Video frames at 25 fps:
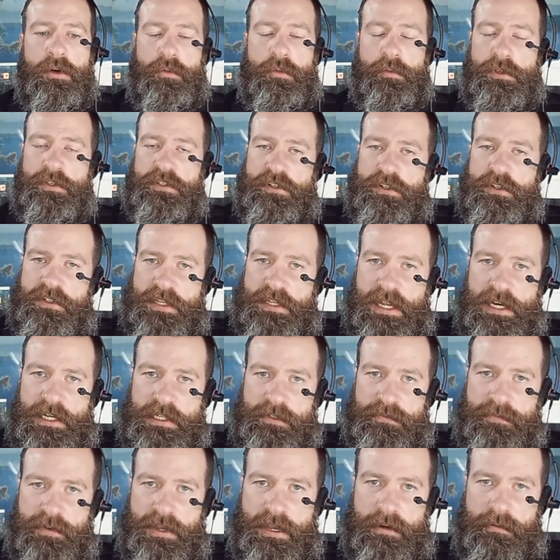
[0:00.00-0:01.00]
Once you're
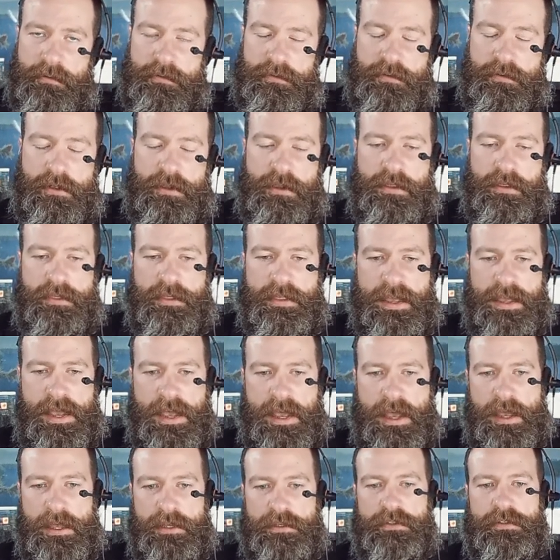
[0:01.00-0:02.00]
satisfied with all of
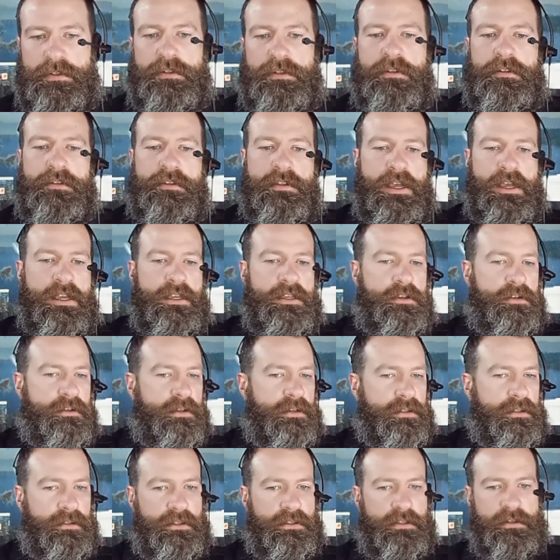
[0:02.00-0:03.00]
that, then you
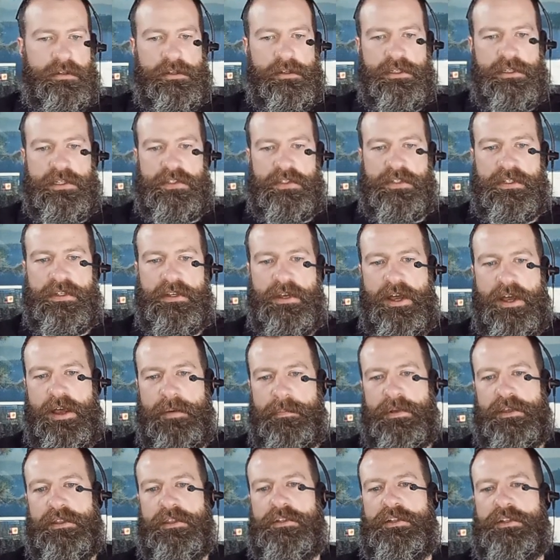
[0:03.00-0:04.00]
can literally just
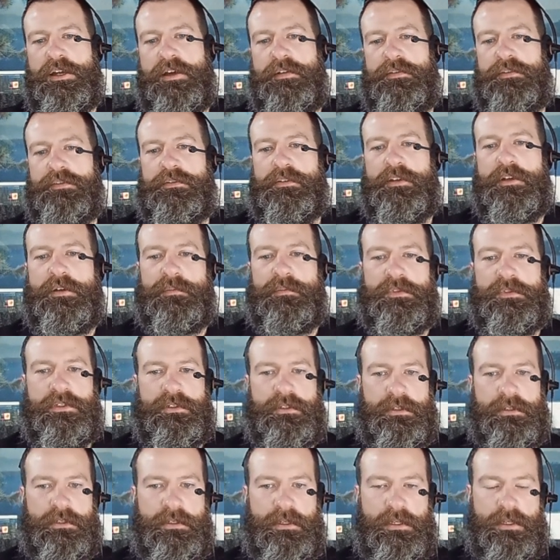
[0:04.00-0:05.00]
copy the JavaScript
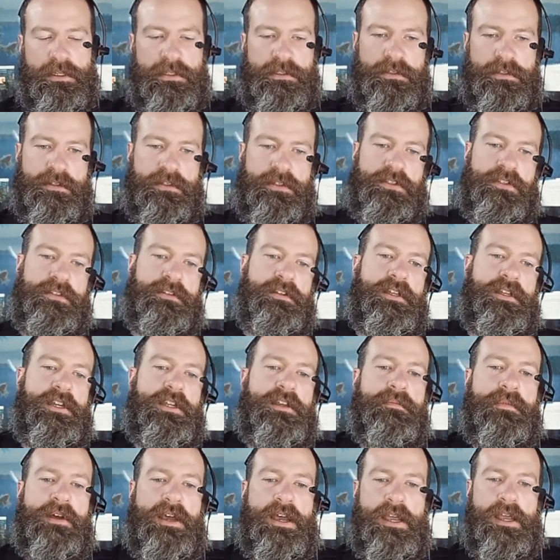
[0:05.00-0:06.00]
into the
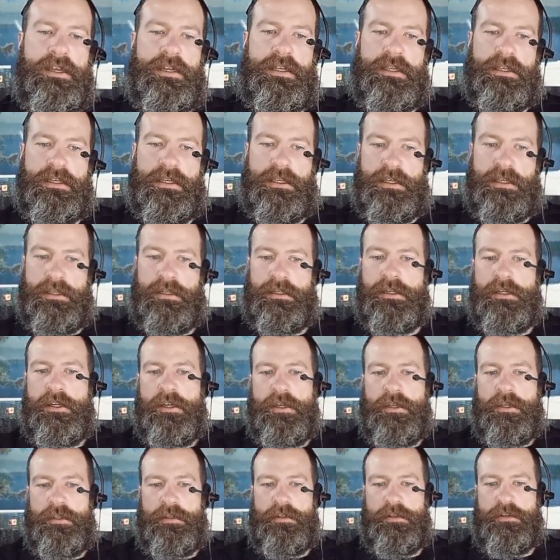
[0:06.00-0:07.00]
Selenium IDE
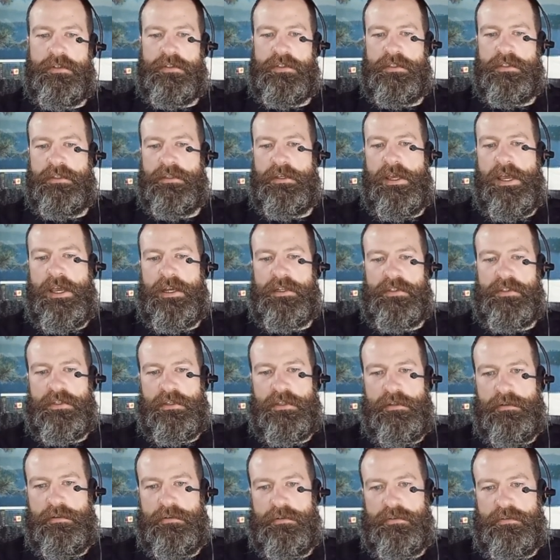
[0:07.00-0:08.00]
using the
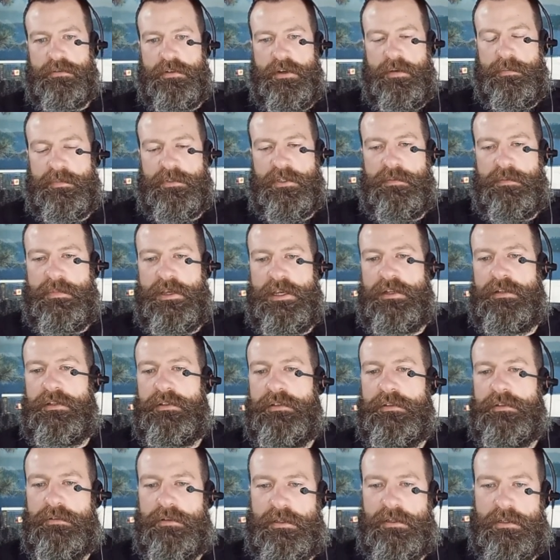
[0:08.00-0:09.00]
execute script command
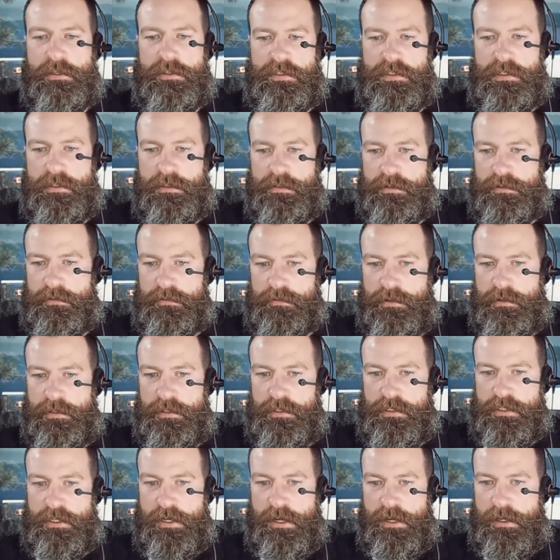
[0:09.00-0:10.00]
like you see in the
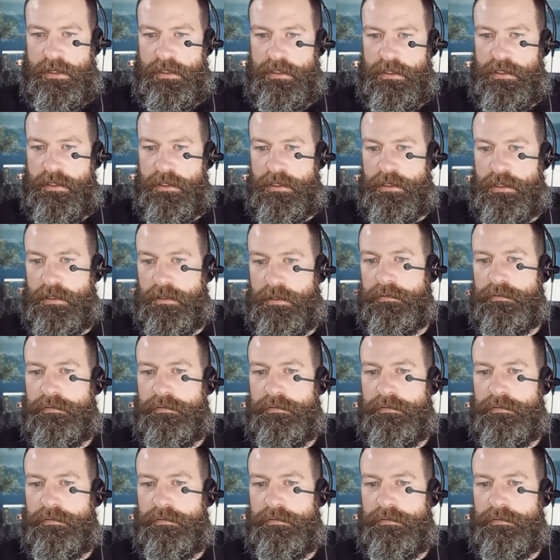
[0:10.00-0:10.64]
screenshot here.